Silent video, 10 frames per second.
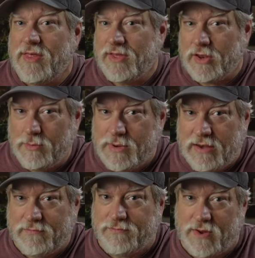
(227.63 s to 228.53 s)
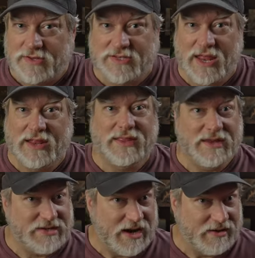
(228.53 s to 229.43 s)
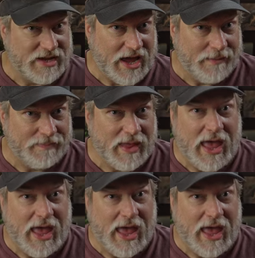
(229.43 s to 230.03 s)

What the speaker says: the illuminated front slate the entire time.